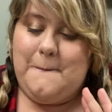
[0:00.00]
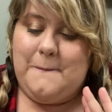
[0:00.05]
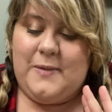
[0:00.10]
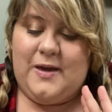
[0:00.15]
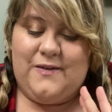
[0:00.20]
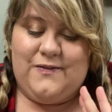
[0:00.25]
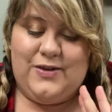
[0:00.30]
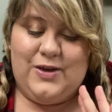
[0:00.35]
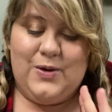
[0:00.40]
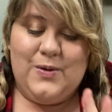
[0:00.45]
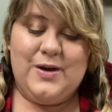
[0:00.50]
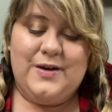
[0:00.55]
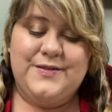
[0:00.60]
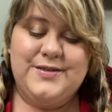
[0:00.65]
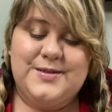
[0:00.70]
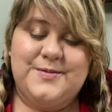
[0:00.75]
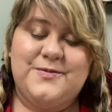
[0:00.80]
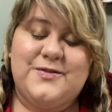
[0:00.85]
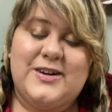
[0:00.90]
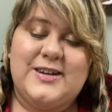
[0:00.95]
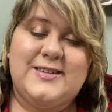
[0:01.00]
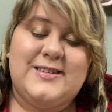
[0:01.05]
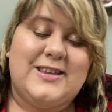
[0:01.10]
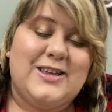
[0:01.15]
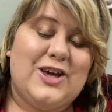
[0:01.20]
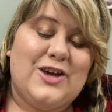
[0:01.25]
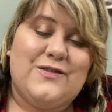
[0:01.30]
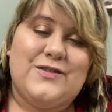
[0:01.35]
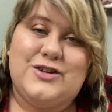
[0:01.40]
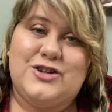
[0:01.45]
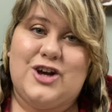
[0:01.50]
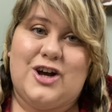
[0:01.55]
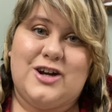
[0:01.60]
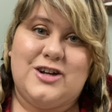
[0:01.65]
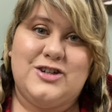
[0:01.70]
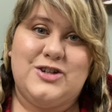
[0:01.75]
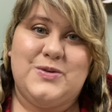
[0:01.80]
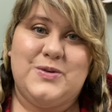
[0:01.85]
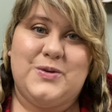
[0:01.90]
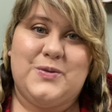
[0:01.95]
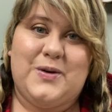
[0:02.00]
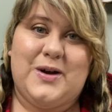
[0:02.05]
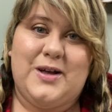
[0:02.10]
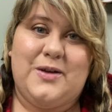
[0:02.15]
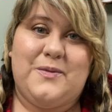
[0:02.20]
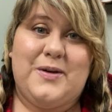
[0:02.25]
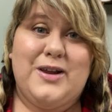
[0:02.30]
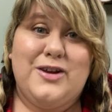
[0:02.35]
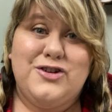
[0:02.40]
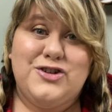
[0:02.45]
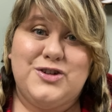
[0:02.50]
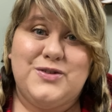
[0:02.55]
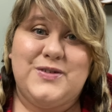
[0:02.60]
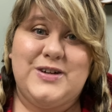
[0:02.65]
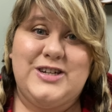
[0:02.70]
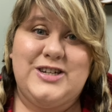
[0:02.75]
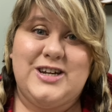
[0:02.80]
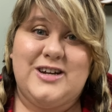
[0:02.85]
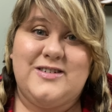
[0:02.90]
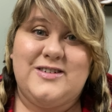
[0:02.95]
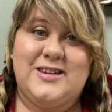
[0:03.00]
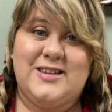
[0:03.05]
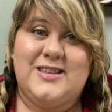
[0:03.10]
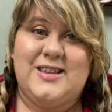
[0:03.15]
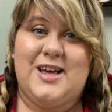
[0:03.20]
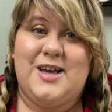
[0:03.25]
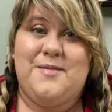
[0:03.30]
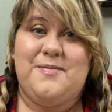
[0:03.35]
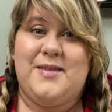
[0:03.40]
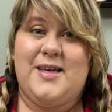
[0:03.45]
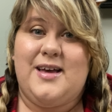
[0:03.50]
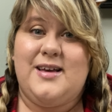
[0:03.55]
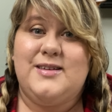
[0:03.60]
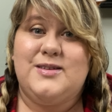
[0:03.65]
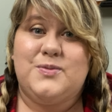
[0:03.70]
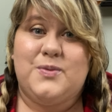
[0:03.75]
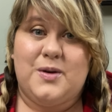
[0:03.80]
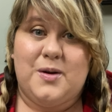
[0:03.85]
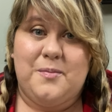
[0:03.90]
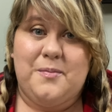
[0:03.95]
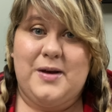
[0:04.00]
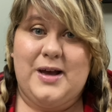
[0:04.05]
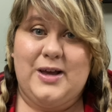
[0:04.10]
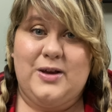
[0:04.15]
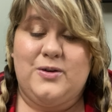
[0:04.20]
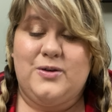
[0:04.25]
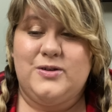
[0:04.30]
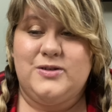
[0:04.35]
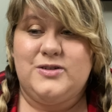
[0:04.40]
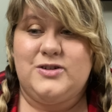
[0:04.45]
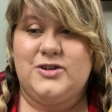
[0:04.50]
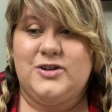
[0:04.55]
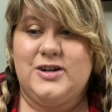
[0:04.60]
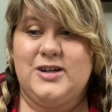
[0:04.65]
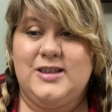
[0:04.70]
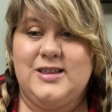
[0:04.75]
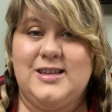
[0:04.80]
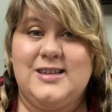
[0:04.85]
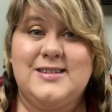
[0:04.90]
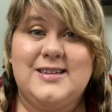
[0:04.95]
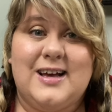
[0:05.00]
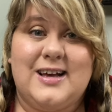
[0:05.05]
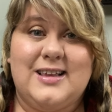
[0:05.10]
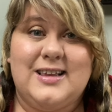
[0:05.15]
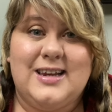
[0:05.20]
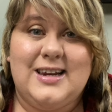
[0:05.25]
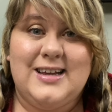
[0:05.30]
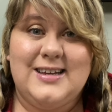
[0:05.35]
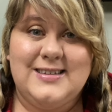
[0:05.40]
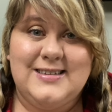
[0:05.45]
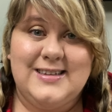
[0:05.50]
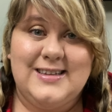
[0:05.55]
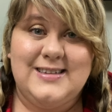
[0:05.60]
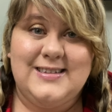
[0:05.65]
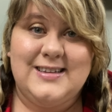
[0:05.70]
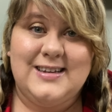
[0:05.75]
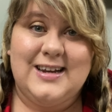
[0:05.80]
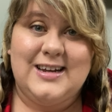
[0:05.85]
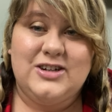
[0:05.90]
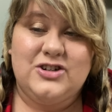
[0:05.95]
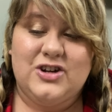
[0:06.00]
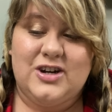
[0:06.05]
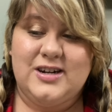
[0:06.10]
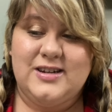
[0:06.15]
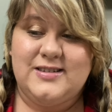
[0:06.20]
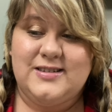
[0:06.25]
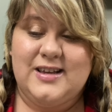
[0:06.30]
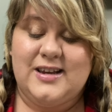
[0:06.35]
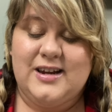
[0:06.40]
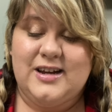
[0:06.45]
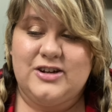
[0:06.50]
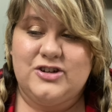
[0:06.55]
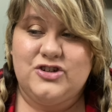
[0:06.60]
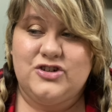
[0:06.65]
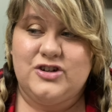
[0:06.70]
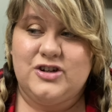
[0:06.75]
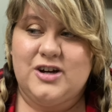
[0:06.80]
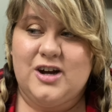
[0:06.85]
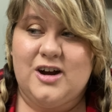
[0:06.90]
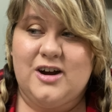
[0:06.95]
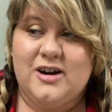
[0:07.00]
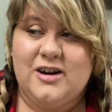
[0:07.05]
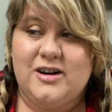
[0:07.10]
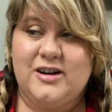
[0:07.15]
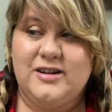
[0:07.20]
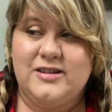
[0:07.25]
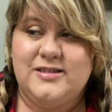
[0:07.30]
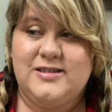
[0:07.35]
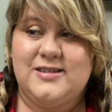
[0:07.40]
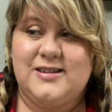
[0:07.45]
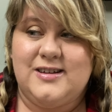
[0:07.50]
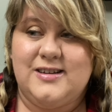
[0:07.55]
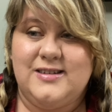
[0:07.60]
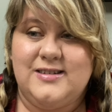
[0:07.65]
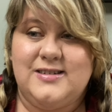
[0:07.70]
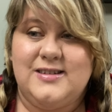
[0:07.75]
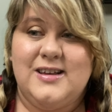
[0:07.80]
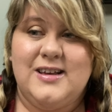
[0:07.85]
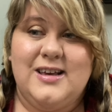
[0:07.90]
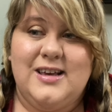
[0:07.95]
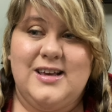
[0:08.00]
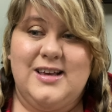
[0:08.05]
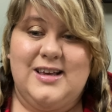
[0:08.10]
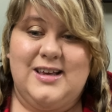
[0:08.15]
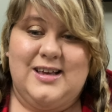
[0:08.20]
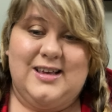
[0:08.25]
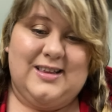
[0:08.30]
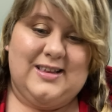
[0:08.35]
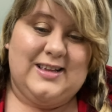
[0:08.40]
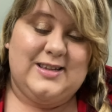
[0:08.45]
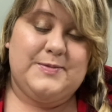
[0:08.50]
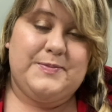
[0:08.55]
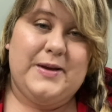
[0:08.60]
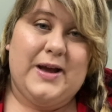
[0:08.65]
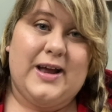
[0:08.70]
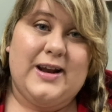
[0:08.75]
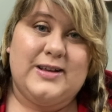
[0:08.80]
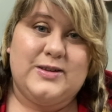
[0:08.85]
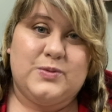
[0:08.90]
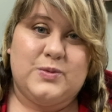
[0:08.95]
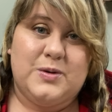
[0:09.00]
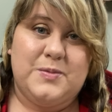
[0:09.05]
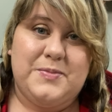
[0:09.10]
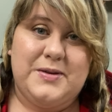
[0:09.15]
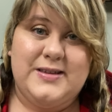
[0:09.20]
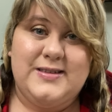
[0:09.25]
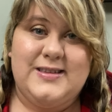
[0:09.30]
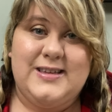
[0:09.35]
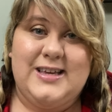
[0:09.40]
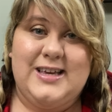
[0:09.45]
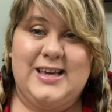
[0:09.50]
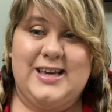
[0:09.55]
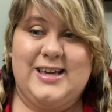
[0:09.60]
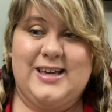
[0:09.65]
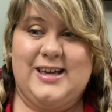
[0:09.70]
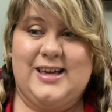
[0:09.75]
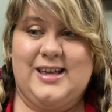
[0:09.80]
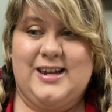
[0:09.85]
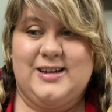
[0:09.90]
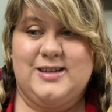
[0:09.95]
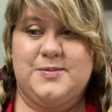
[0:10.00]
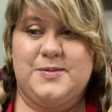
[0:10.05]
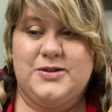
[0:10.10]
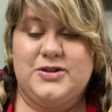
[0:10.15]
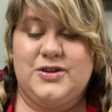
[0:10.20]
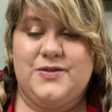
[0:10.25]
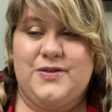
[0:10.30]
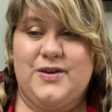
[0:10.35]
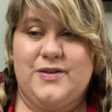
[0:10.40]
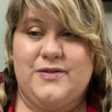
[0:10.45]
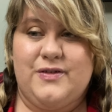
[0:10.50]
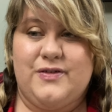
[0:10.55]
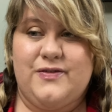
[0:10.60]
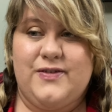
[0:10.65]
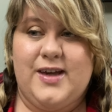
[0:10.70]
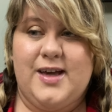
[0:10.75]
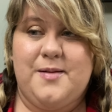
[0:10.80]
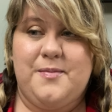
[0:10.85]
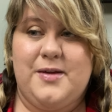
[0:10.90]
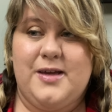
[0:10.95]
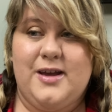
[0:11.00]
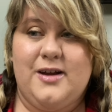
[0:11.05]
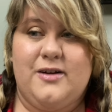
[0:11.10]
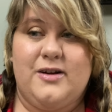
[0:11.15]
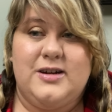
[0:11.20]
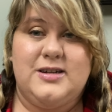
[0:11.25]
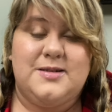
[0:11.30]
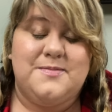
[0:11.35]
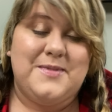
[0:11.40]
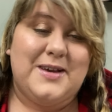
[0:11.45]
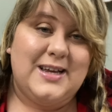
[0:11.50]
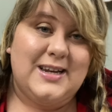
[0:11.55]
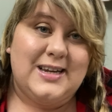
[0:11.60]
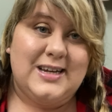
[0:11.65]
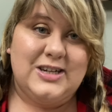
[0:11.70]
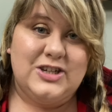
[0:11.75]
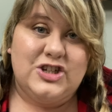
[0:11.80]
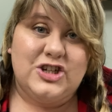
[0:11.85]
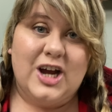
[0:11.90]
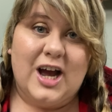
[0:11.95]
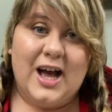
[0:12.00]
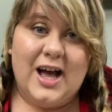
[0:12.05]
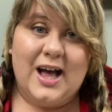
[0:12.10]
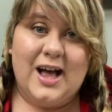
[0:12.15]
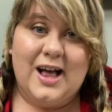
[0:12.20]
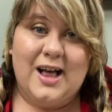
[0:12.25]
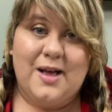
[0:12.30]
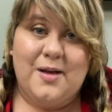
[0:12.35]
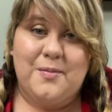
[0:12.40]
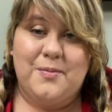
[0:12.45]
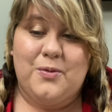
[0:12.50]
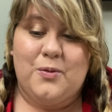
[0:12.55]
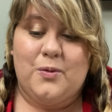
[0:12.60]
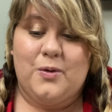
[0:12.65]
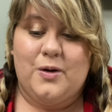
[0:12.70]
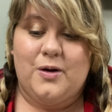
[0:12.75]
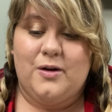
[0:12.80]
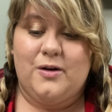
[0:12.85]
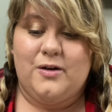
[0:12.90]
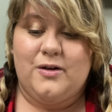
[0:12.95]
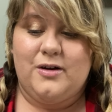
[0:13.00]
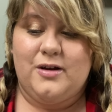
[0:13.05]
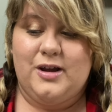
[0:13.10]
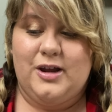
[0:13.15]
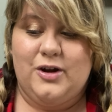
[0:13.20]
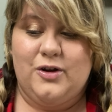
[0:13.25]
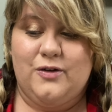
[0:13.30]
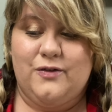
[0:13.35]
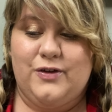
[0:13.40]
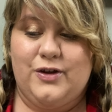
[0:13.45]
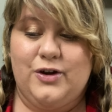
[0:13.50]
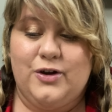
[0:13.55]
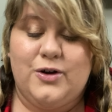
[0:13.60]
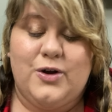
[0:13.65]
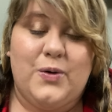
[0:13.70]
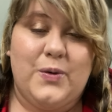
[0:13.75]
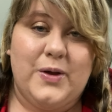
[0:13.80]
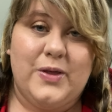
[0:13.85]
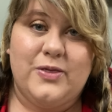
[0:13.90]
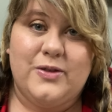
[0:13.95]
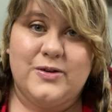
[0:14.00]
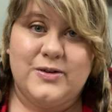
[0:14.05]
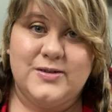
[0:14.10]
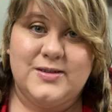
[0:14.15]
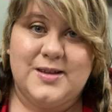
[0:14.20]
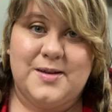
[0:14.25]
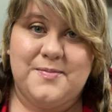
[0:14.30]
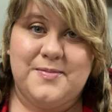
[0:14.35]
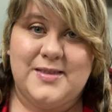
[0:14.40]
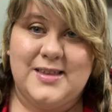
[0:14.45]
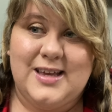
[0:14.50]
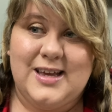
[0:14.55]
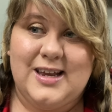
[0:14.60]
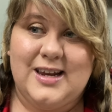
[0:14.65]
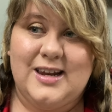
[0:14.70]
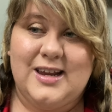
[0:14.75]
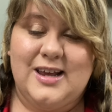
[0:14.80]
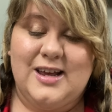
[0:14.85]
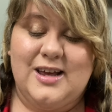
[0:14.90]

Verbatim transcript: If you have some friends that you haven't talked to in a while, why don't you reach out to them? That is one of my goals during this holiday season. I try to send extra cards because let's be honest, we're busy. And especially if you have a family or a demanding job or, you know, if you're going through something,